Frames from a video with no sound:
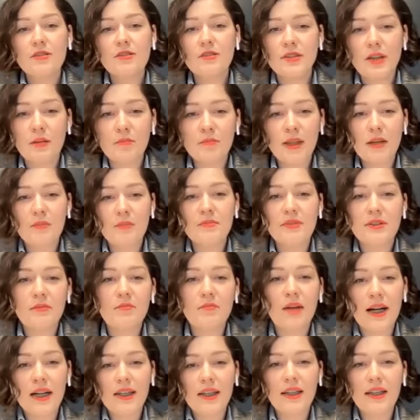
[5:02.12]
So sometimes the
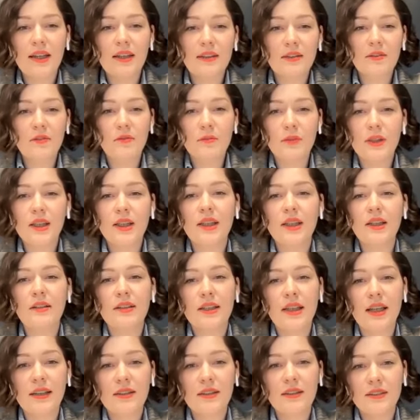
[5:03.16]
market, we hear
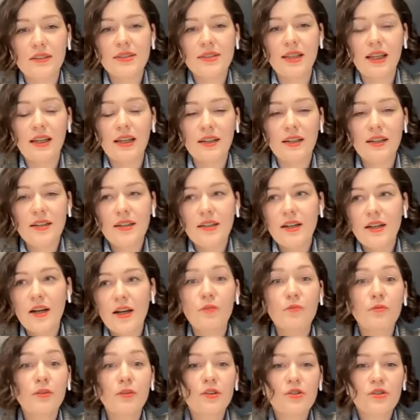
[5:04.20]
that it's like a
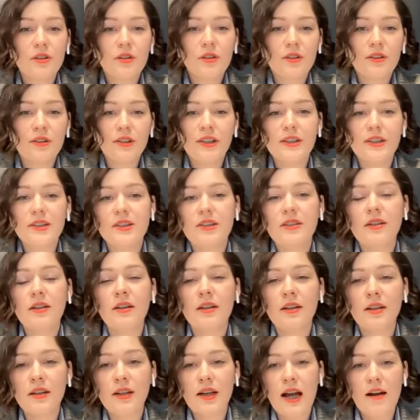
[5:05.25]
virtual
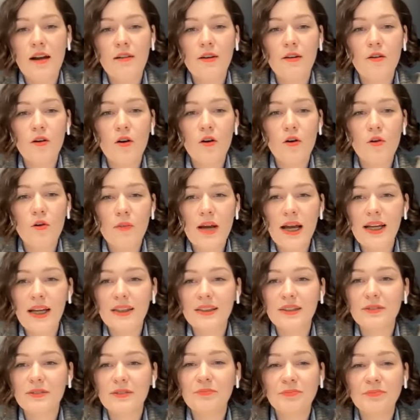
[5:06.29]
out-of-home ad.
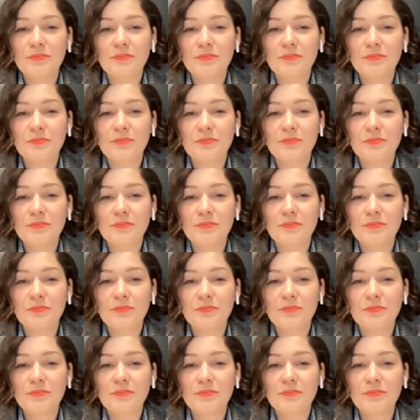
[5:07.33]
